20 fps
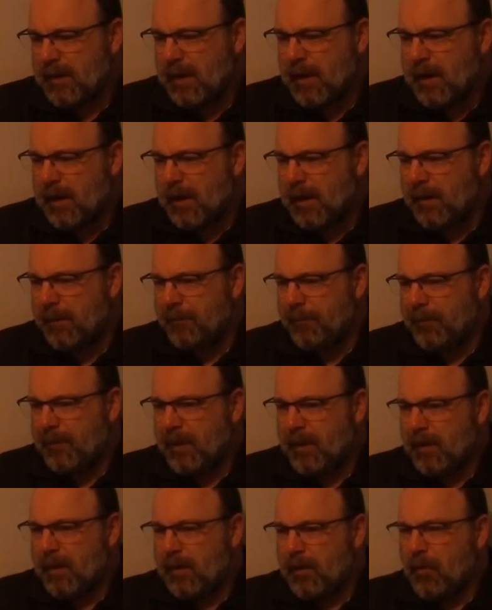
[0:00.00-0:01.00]
Um,
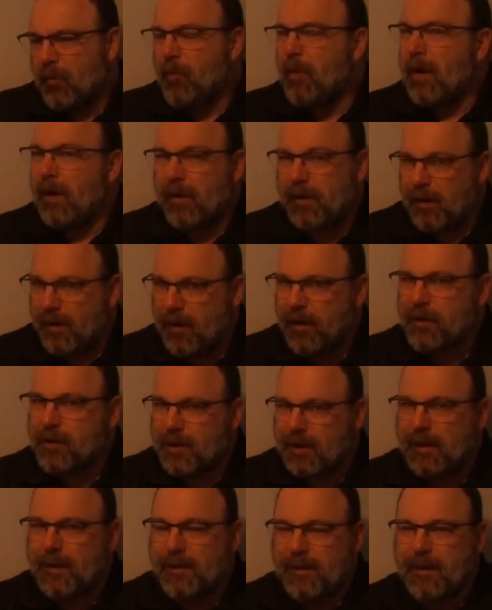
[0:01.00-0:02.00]
where
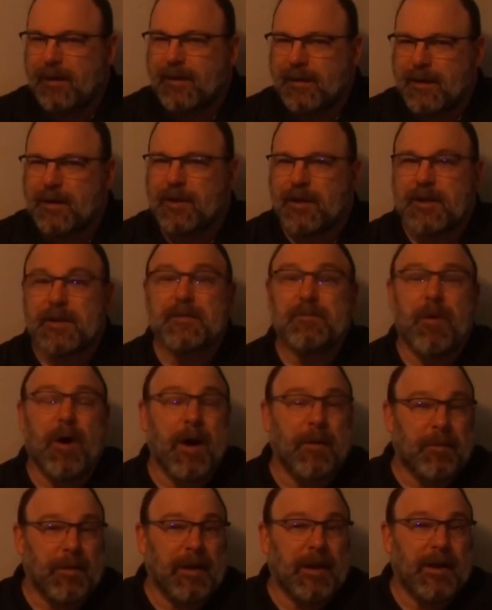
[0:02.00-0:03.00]
largely the indigenous
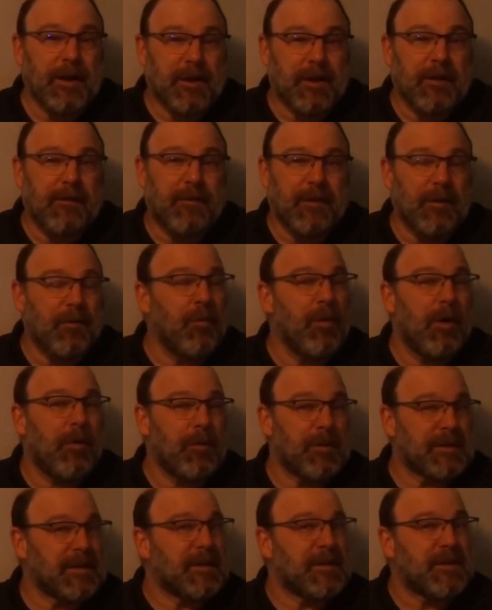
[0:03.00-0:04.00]
population, if you will,
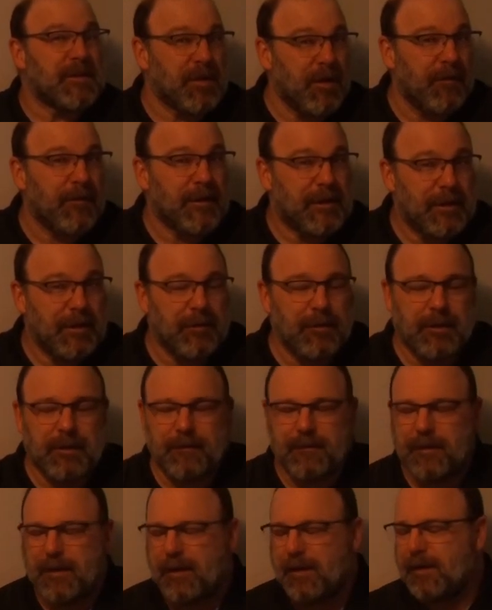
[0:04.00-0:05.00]
was in servitude
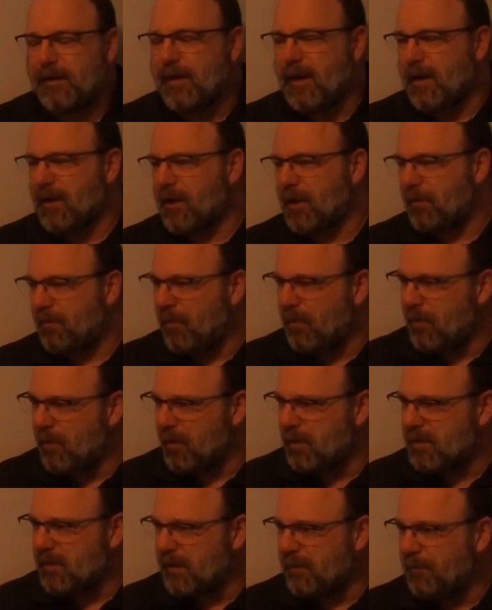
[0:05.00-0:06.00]
of the Dutch
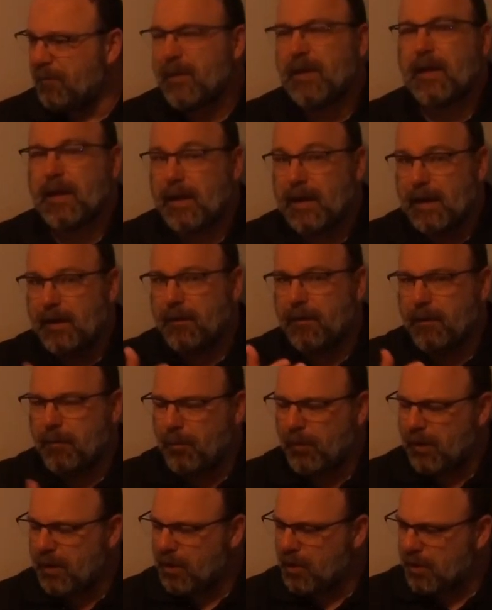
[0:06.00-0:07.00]
Boers and later the
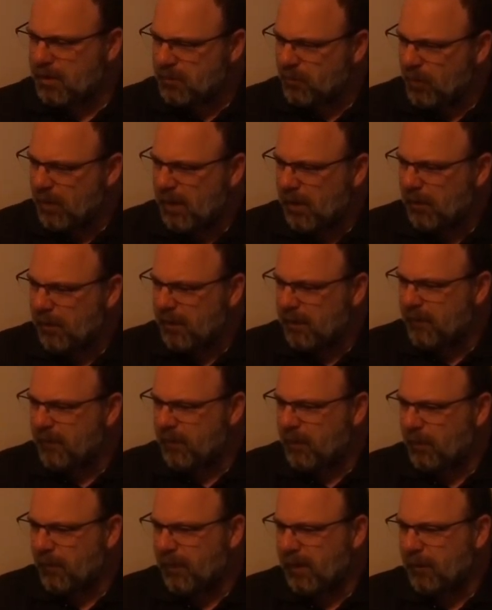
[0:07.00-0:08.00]
British as well,
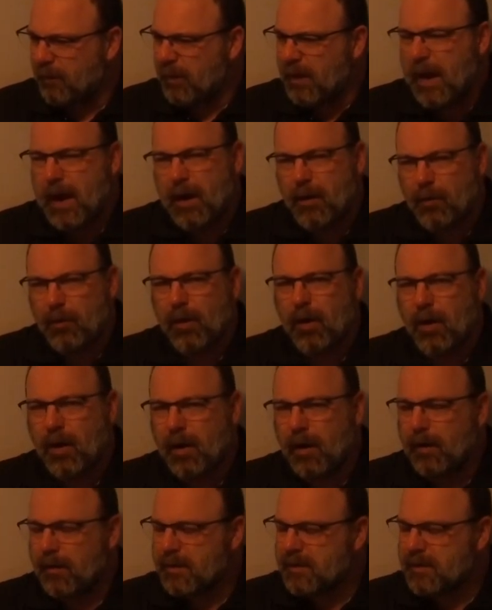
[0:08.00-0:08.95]
even though they would outlaw